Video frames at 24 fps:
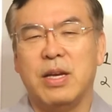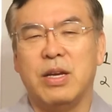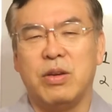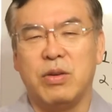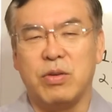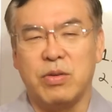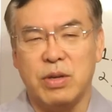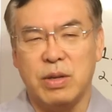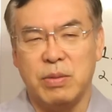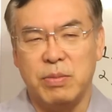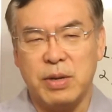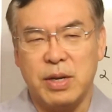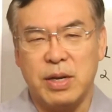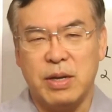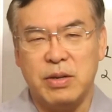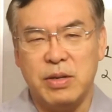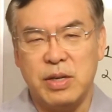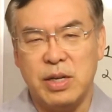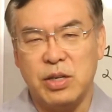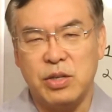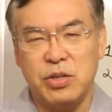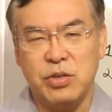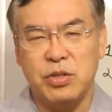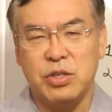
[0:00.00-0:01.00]
you're going to make a
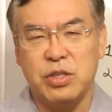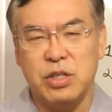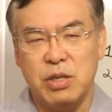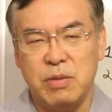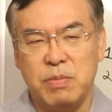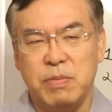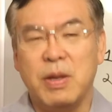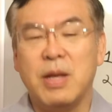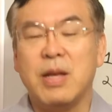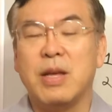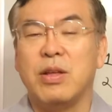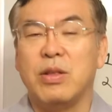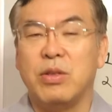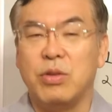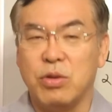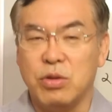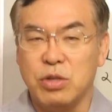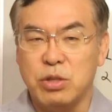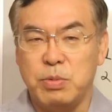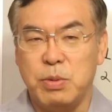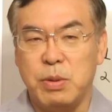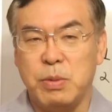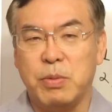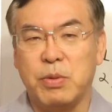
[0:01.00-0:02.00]
relationship.
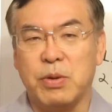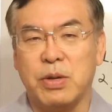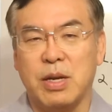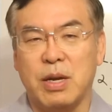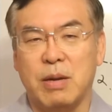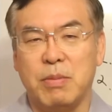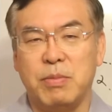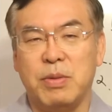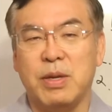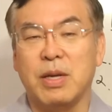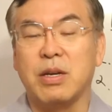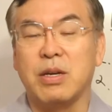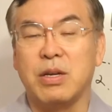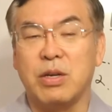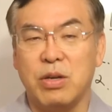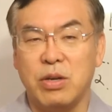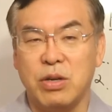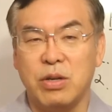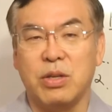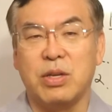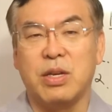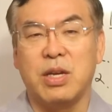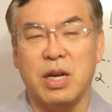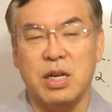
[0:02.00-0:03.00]
Those people can be a
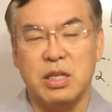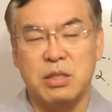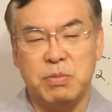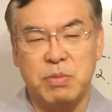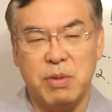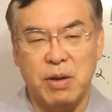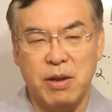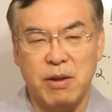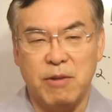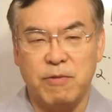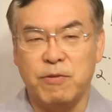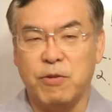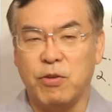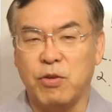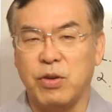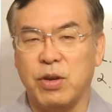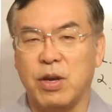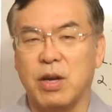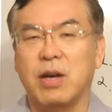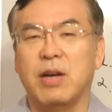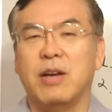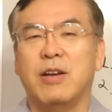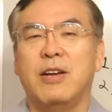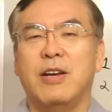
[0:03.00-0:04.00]
good cash buyer for
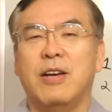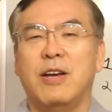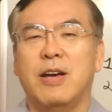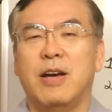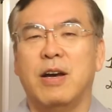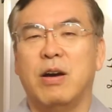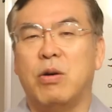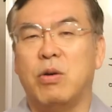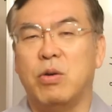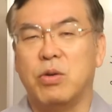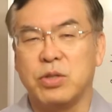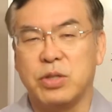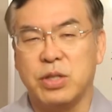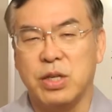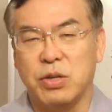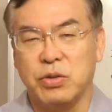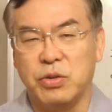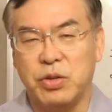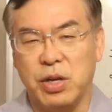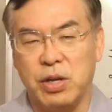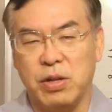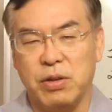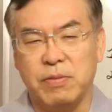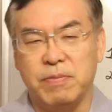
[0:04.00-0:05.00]
your wholesale
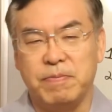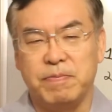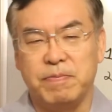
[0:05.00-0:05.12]
deal.